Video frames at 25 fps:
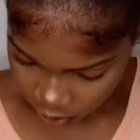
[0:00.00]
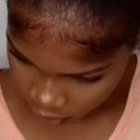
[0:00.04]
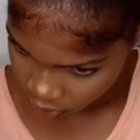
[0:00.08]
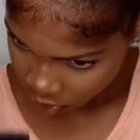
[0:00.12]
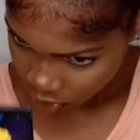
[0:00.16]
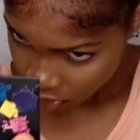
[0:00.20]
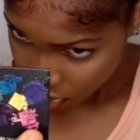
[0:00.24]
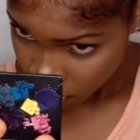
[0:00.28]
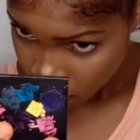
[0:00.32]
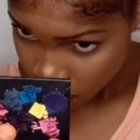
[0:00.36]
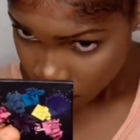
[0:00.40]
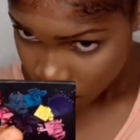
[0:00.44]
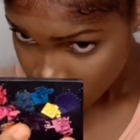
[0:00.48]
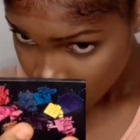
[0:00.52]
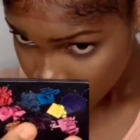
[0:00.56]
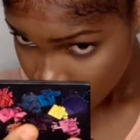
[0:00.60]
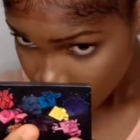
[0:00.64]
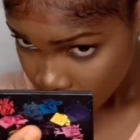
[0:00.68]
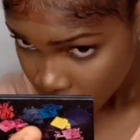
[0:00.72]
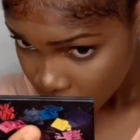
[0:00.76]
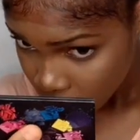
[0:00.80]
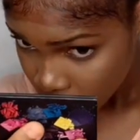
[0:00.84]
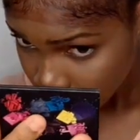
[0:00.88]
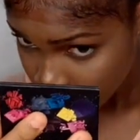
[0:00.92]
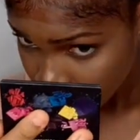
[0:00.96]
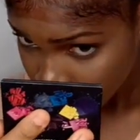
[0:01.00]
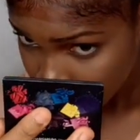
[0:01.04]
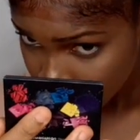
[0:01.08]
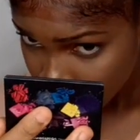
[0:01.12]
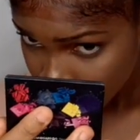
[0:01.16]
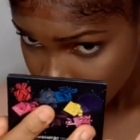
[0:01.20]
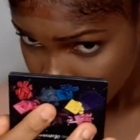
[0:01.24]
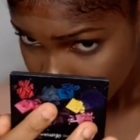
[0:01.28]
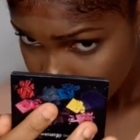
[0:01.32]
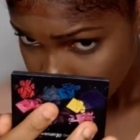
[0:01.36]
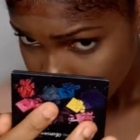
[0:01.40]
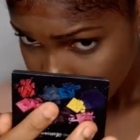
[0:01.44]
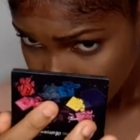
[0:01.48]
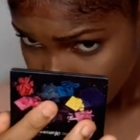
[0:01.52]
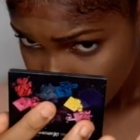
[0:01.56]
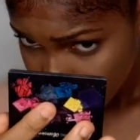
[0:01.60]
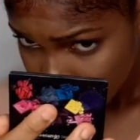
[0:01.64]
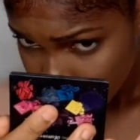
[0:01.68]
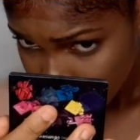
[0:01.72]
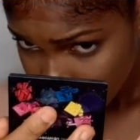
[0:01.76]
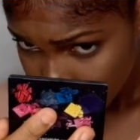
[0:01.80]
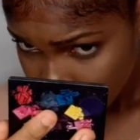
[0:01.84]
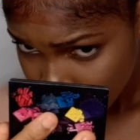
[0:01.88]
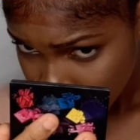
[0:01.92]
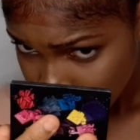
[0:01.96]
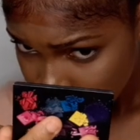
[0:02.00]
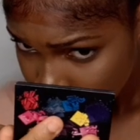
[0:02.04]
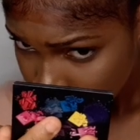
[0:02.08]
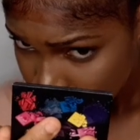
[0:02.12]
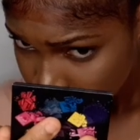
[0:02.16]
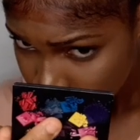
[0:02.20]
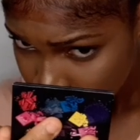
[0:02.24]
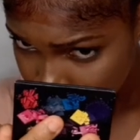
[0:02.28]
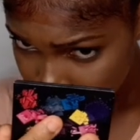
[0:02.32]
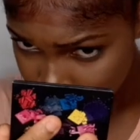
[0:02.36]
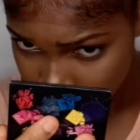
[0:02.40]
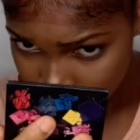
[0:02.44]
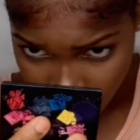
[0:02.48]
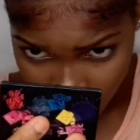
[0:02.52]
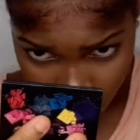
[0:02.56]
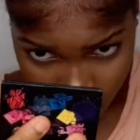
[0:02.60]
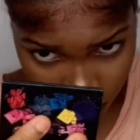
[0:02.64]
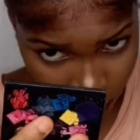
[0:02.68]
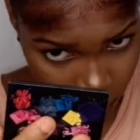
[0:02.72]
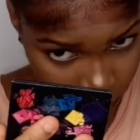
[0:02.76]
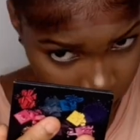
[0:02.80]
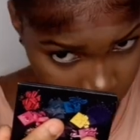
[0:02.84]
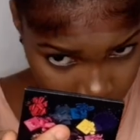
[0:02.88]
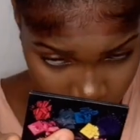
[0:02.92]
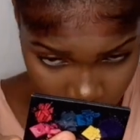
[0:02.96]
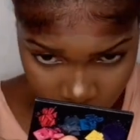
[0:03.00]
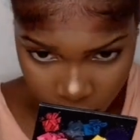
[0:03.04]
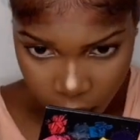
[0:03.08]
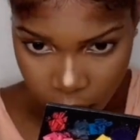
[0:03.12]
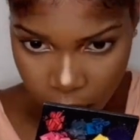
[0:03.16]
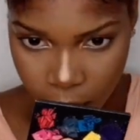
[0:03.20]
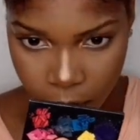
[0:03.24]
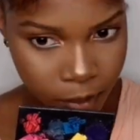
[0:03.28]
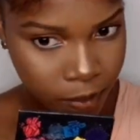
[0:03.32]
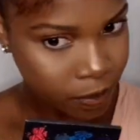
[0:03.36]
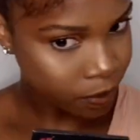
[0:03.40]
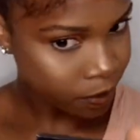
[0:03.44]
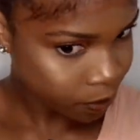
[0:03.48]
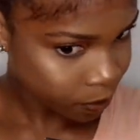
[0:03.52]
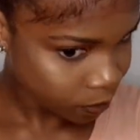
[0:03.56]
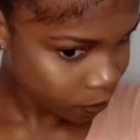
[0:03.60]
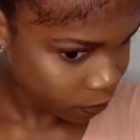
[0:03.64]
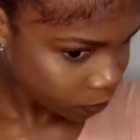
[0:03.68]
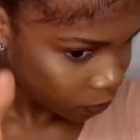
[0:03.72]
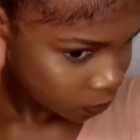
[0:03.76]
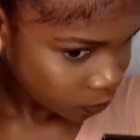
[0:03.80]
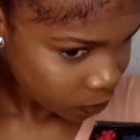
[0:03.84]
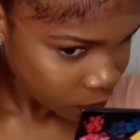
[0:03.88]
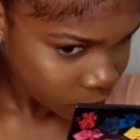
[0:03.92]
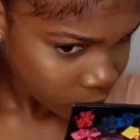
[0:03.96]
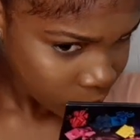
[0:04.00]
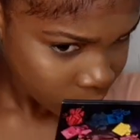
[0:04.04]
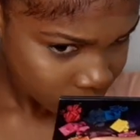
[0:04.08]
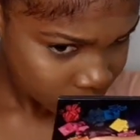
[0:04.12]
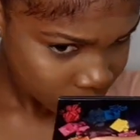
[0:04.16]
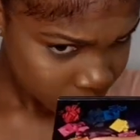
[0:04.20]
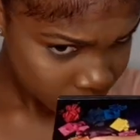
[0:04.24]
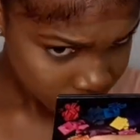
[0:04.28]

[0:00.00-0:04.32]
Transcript: and still like go under your hair. So that was how I did mine. I still went to